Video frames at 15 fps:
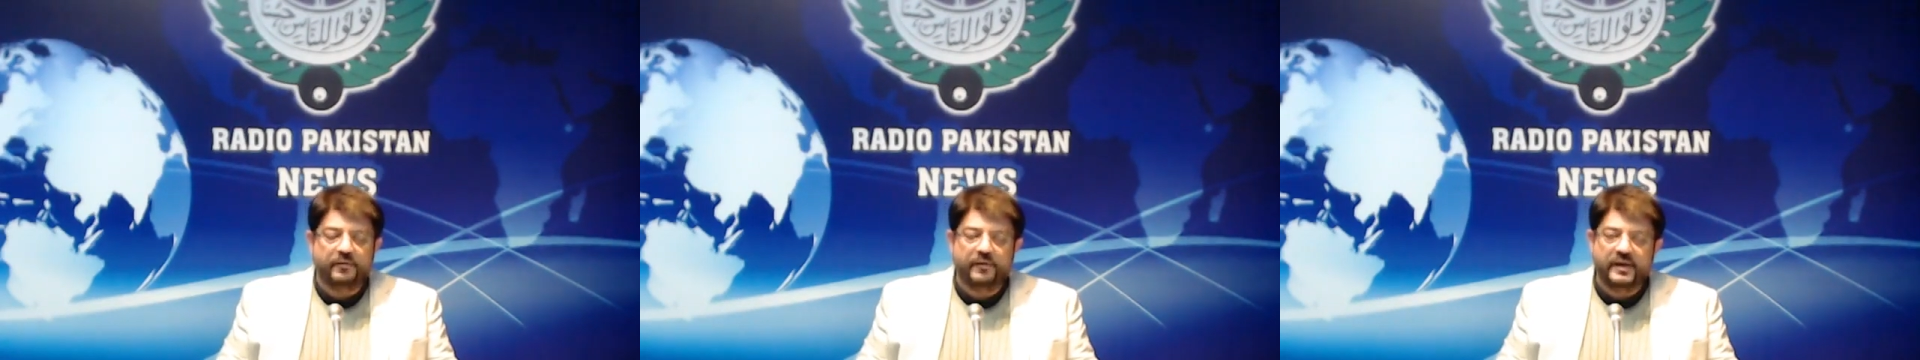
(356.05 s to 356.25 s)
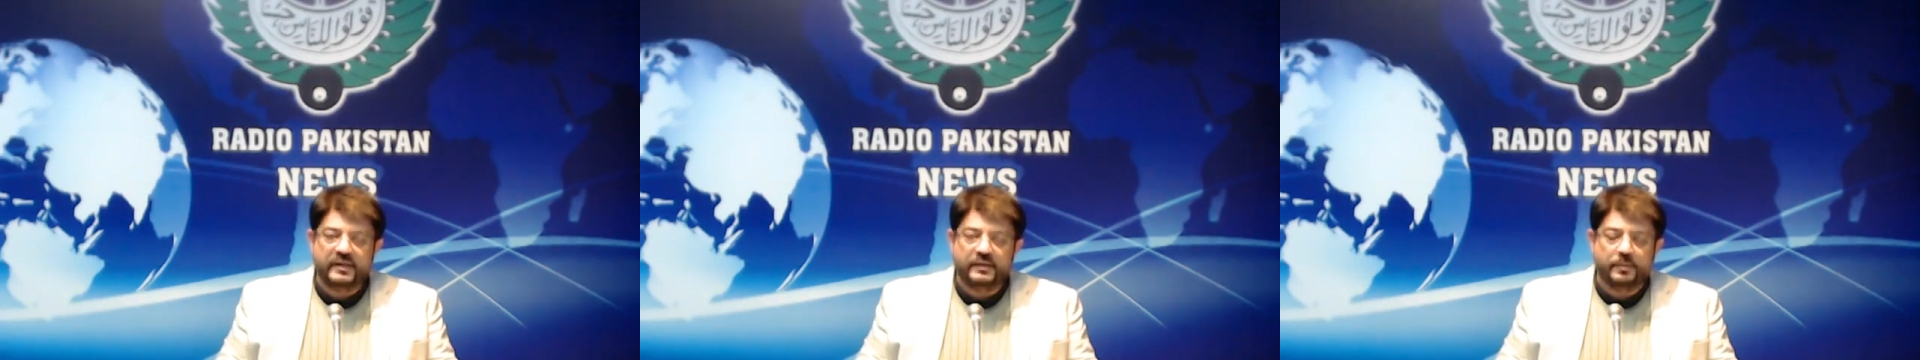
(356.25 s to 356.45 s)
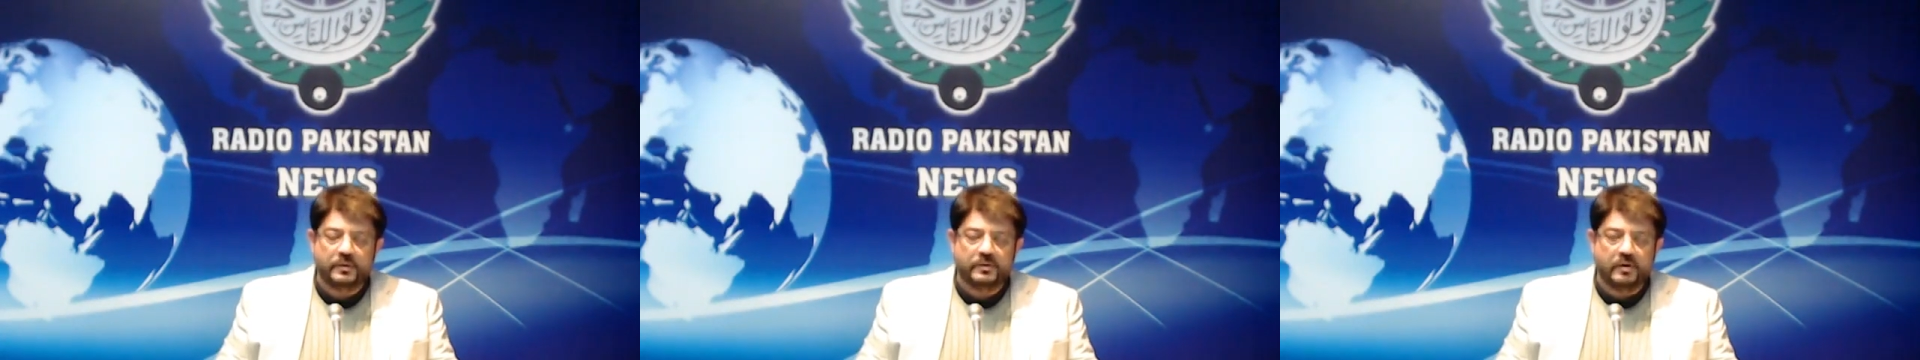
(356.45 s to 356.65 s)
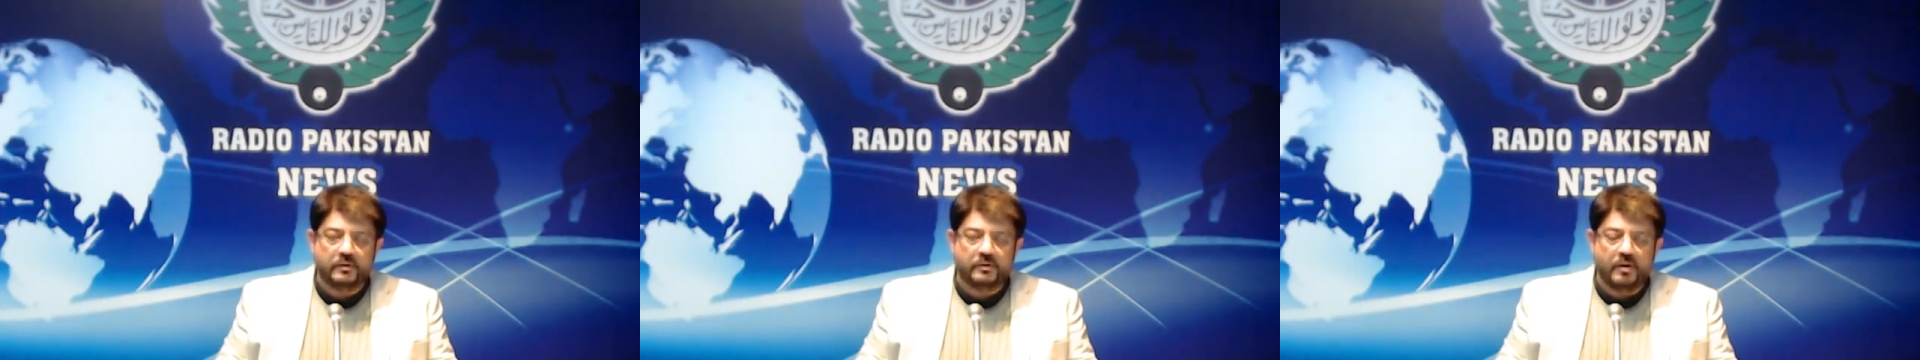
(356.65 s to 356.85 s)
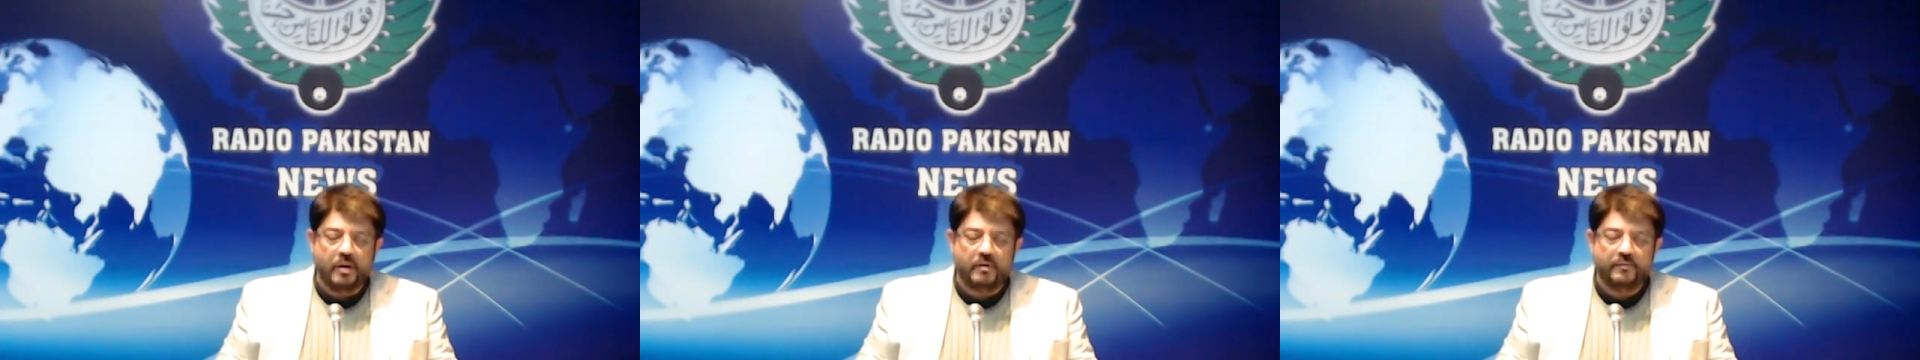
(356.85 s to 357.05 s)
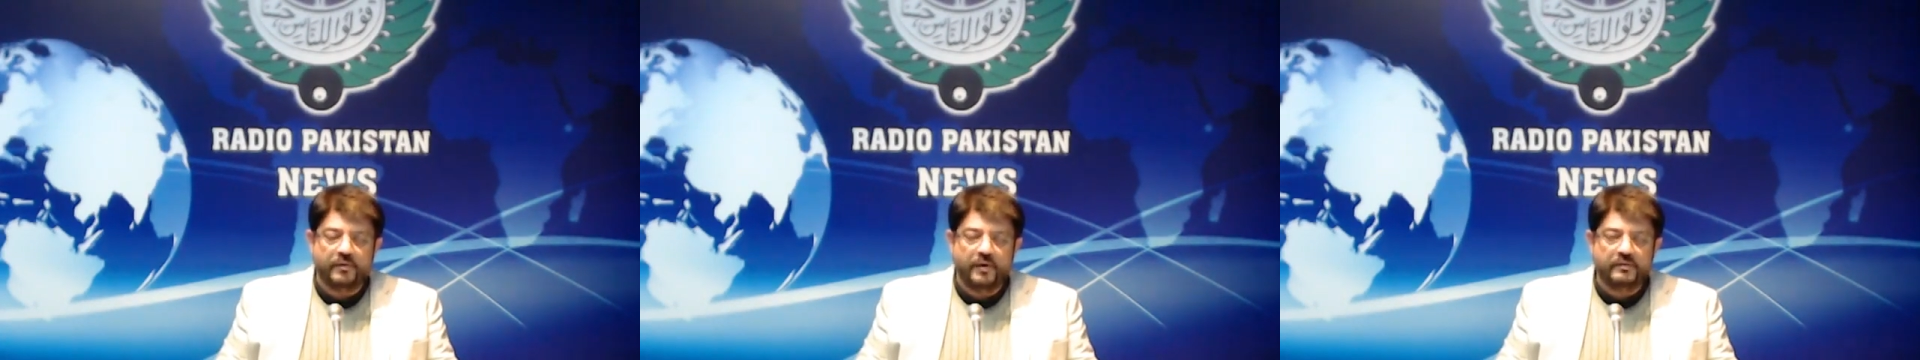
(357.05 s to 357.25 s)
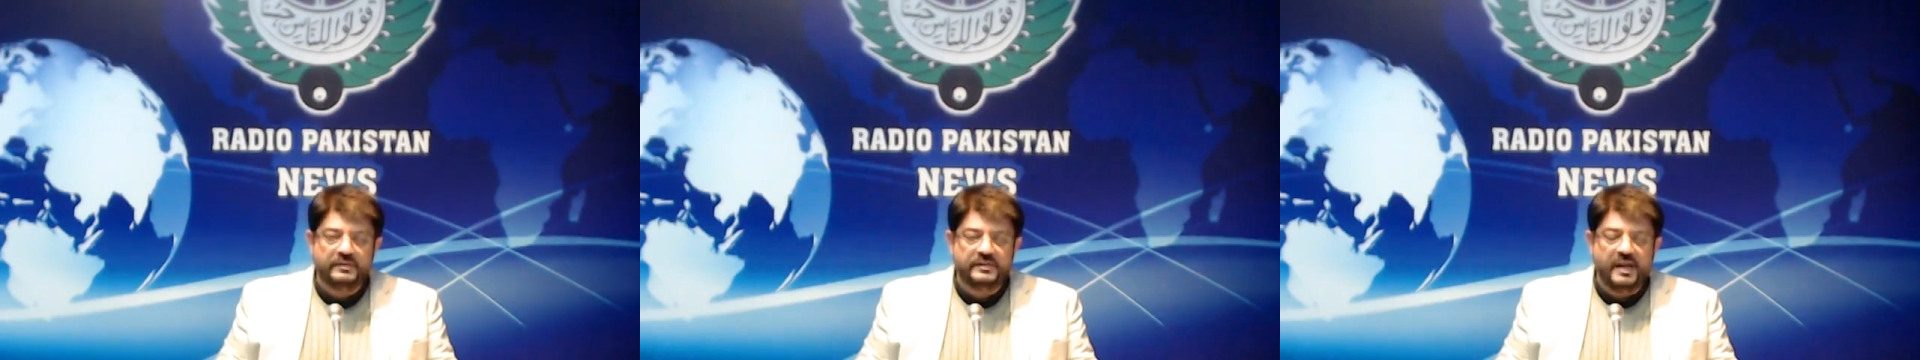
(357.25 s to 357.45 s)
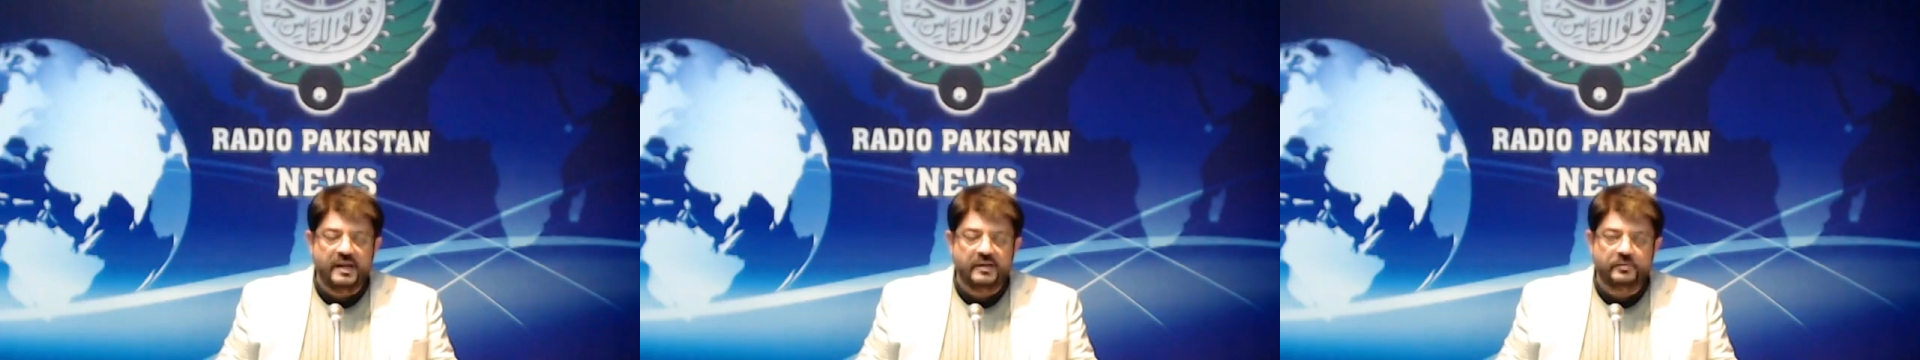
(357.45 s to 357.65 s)
facebook.com forward
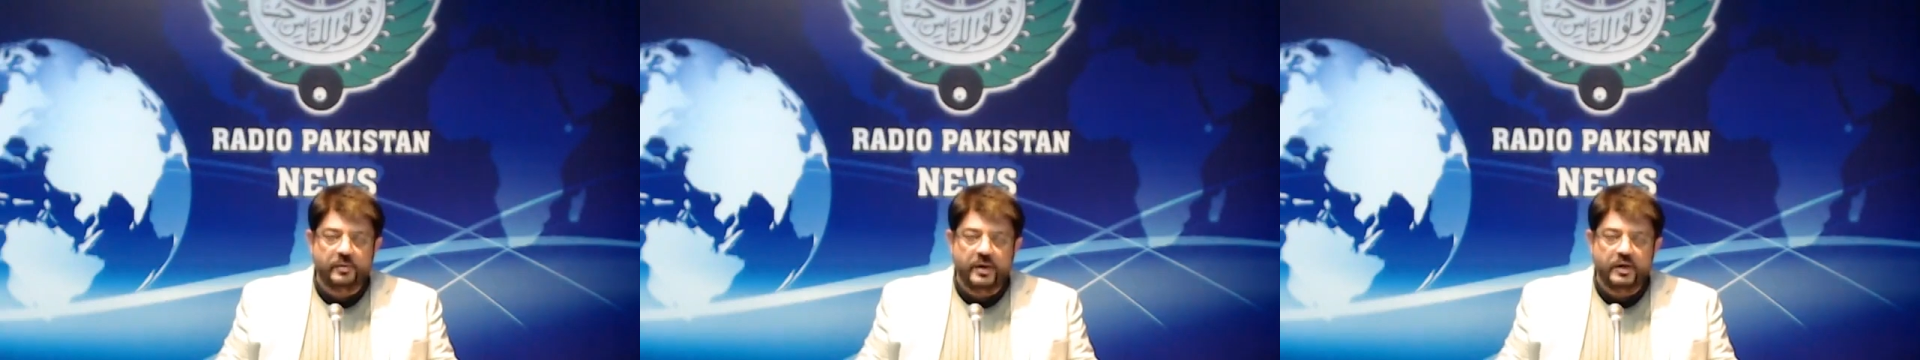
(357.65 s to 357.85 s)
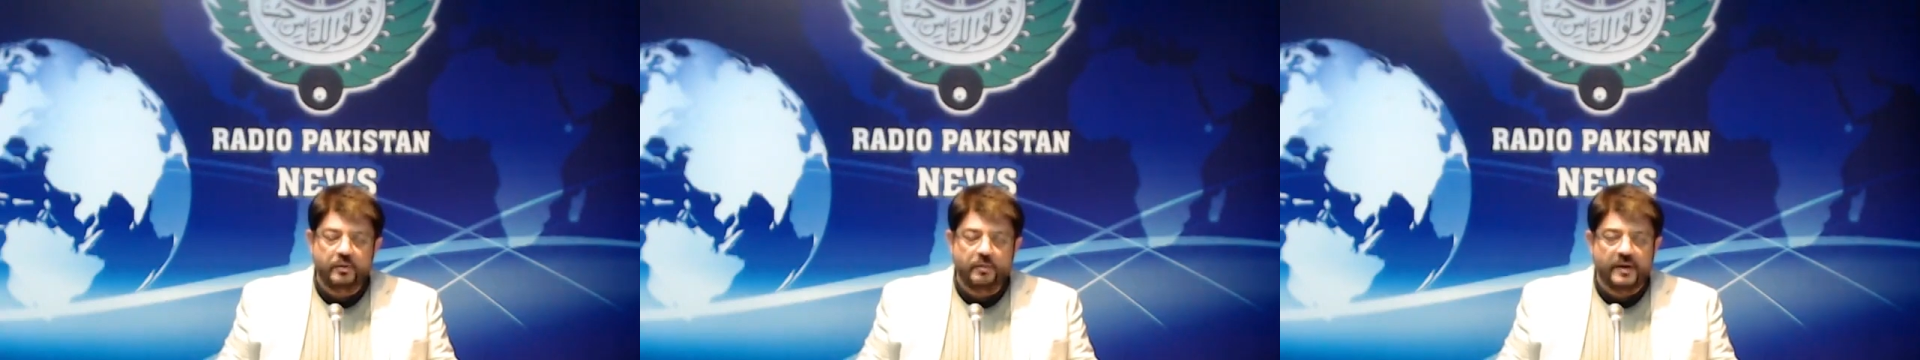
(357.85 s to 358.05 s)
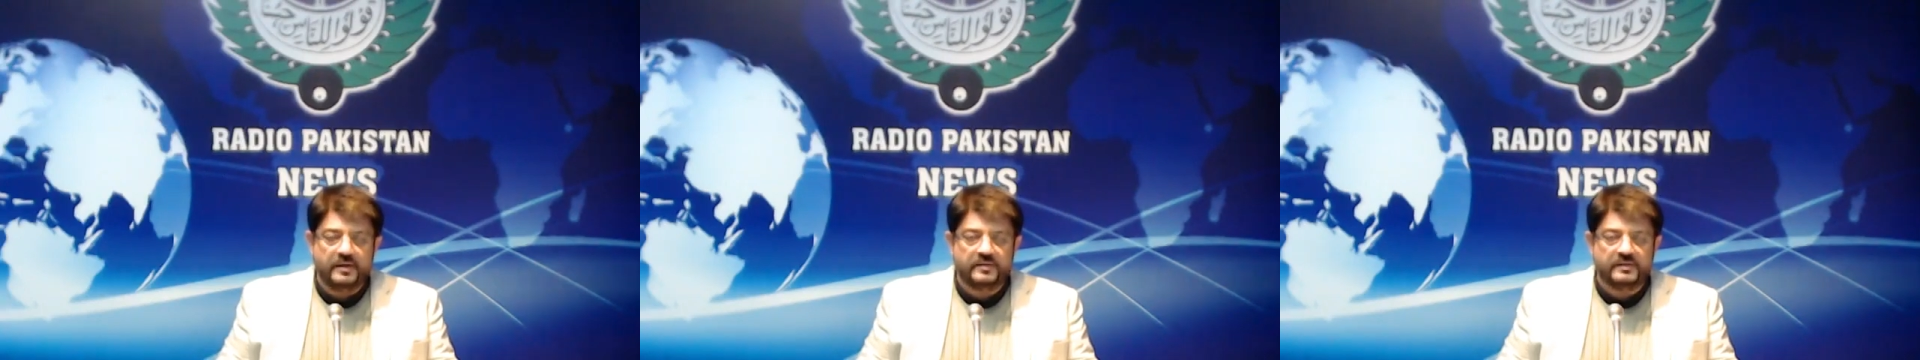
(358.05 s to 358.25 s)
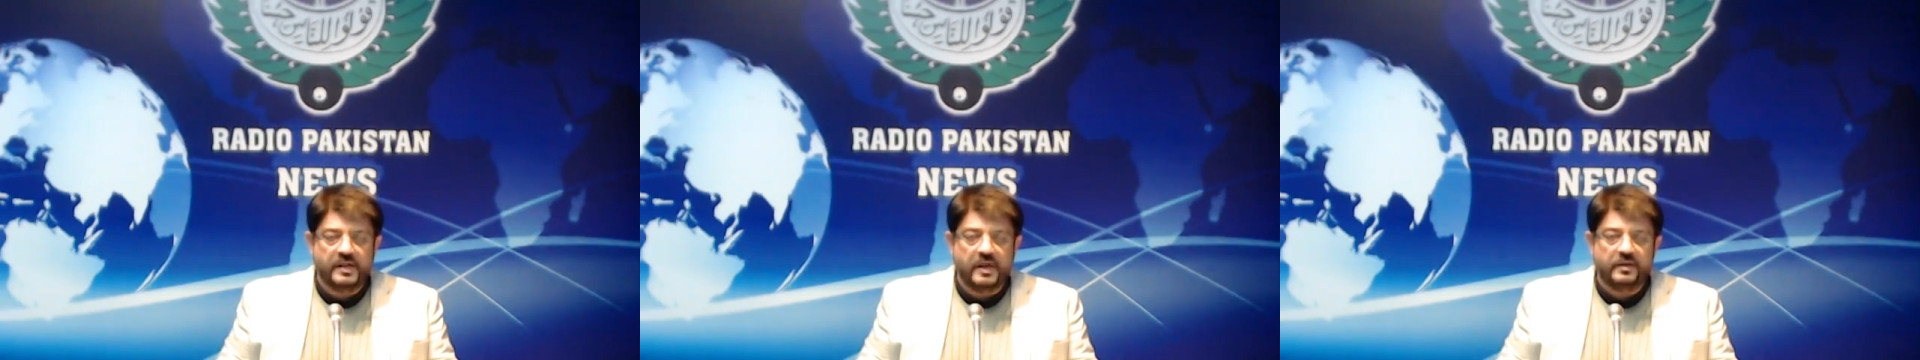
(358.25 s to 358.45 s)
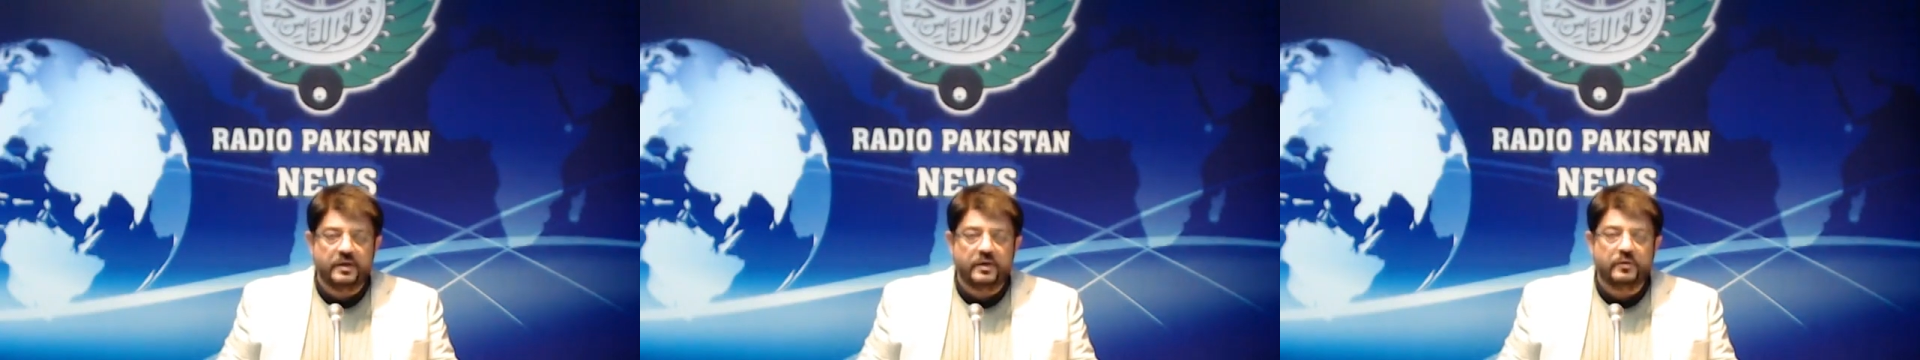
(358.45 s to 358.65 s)
slash Radio Pakistan